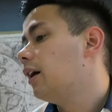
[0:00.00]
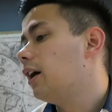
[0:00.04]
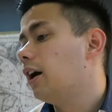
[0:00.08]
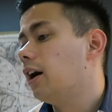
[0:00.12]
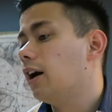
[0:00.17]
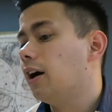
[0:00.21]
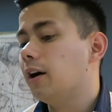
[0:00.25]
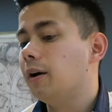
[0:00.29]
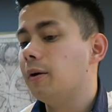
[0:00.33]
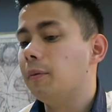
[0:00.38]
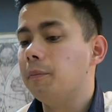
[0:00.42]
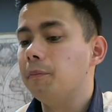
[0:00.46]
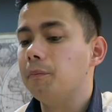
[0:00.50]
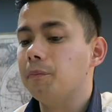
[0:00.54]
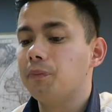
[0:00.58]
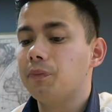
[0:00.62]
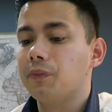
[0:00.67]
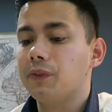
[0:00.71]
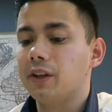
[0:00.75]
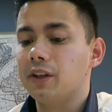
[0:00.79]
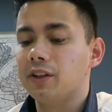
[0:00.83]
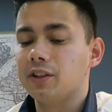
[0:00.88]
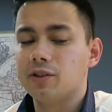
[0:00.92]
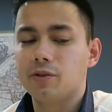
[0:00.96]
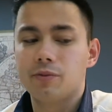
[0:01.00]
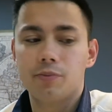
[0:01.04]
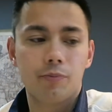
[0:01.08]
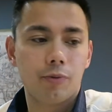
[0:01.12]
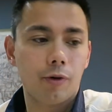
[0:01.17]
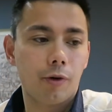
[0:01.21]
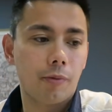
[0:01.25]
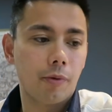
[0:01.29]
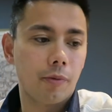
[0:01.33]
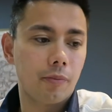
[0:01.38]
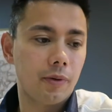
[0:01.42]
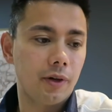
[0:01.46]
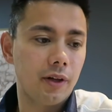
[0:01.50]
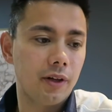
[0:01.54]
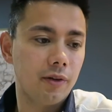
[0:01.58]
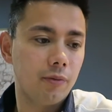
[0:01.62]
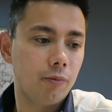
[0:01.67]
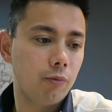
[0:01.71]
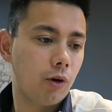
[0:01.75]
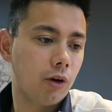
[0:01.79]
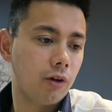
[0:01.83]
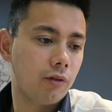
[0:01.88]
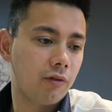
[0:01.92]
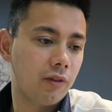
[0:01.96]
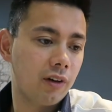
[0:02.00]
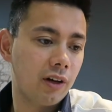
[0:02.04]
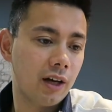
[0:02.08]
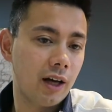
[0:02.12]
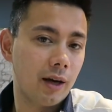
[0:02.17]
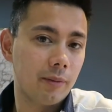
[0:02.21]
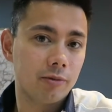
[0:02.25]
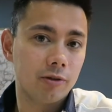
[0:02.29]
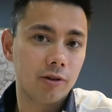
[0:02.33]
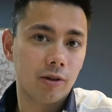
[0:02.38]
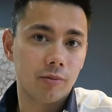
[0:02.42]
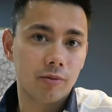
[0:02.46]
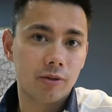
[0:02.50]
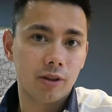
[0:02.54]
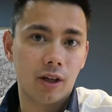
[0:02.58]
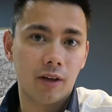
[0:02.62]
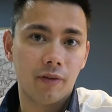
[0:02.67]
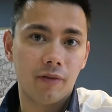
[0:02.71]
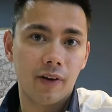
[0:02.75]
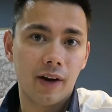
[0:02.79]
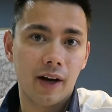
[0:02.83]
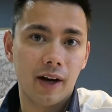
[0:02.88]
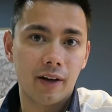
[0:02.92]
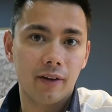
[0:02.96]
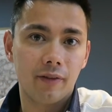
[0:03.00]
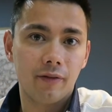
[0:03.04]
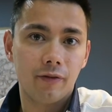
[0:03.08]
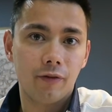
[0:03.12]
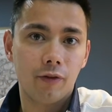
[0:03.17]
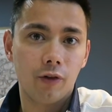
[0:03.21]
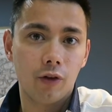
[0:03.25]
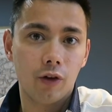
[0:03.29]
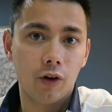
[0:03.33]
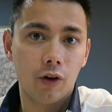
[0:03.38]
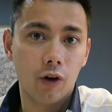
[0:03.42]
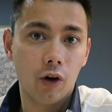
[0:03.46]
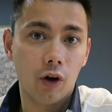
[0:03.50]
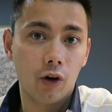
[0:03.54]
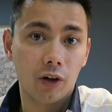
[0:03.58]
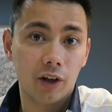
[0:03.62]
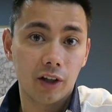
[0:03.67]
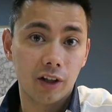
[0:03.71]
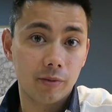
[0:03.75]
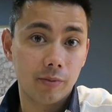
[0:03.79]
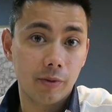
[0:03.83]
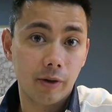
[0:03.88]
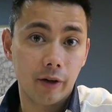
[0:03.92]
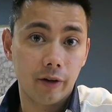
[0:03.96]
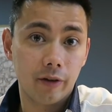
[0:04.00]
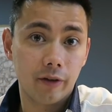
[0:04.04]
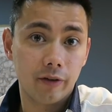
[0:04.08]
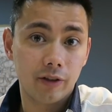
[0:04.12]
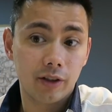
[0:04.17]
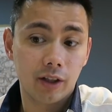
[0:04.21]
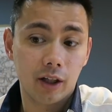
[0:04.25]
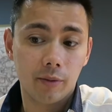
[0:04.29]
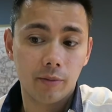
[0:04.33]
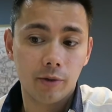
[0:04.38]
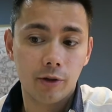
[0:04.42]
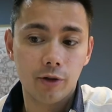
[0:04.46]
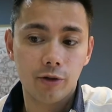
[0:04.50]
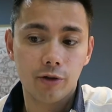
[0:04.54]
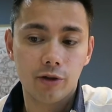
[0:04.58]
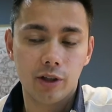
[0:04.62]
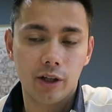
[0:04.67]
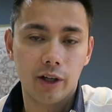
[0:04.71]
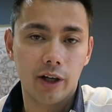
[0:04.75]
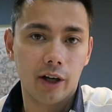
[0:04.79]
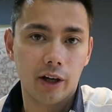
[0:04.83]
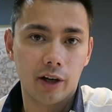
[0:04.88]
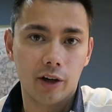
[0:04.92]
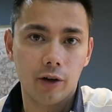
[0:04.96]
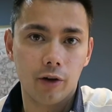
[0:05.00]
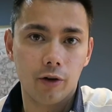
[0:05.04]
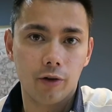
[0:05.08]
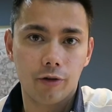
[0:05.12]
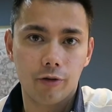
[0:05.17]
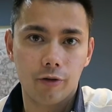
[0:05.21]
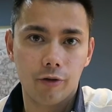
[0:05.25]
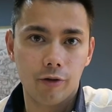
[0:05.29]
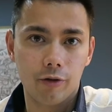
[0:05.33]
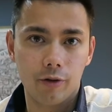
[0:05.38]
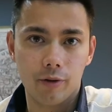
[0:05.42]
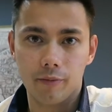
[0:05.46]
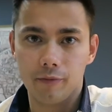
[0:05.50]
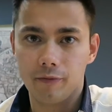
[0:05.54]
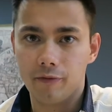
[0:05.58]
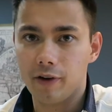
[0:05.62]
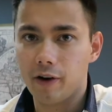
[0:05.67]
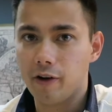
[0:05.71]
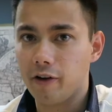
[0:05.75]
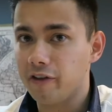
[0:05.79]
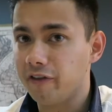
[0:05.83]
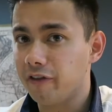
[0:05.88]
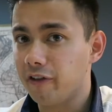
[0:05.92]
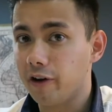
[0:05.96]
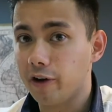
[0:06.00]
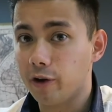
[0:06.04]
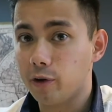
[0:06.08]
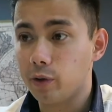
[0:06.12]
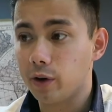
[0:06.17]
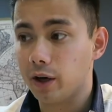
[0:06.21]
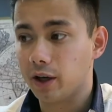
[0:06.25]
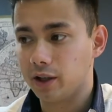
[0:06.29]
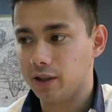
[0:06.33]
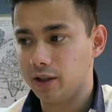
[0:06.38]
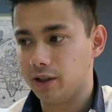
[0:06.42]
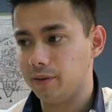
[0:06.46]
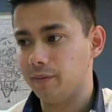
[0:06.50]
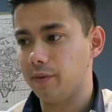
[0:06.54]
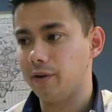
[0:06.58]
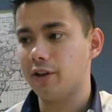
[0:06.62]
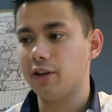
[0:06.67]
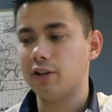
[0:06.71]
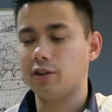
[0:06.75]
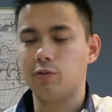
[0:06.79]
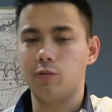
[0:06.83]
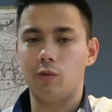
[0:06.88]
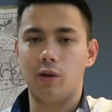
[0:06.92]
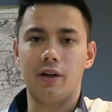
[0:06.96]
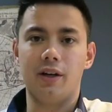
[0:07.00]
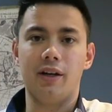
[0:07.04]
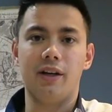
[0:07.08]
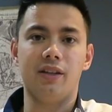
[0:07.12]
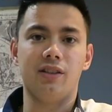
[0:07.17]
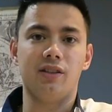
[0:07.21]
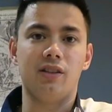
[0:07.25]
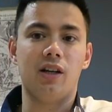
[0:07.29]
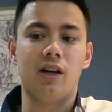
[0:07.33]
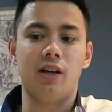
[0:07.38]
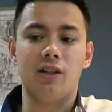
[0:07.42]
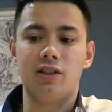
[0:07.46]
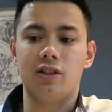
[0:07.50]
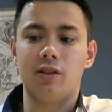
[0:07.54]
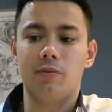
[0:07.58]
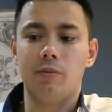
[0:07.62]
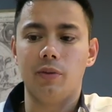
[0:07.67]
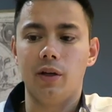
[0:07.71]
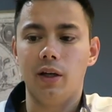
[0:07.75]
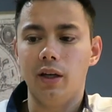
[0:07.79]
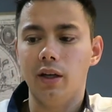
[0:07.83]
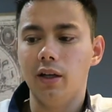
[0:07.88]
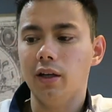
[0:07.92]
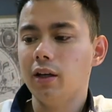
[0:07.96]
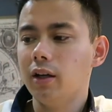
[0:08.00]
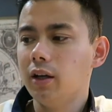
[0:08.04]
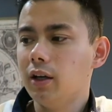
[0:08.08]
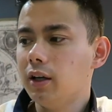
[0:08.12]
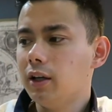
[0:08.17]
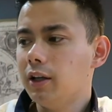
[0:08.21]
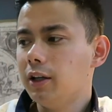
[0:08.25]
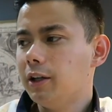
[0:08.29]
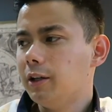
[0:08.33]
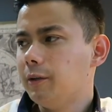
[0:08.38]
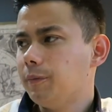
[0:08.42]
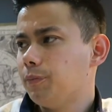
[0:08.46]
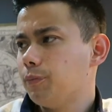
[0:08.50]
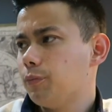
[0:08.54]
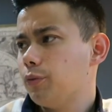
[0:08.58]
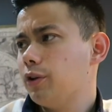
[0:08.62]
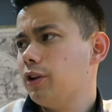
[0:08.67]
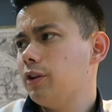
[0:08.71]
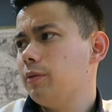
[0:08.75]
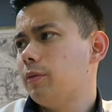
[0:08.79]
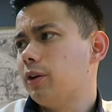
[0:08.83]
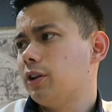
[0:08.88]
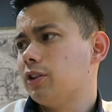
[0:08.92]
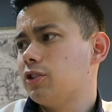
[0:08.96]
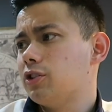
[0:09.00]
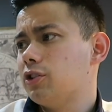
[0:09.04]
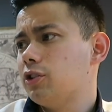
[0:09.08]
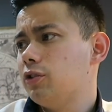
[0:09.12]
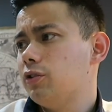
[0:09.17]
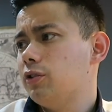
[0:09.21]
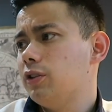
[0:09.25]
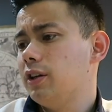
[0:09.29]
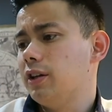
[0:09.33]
It's probably one of the laptops I've had for the longest period of time. Usually I go through them very, very quickly, but this one here has lasted me pretty much 2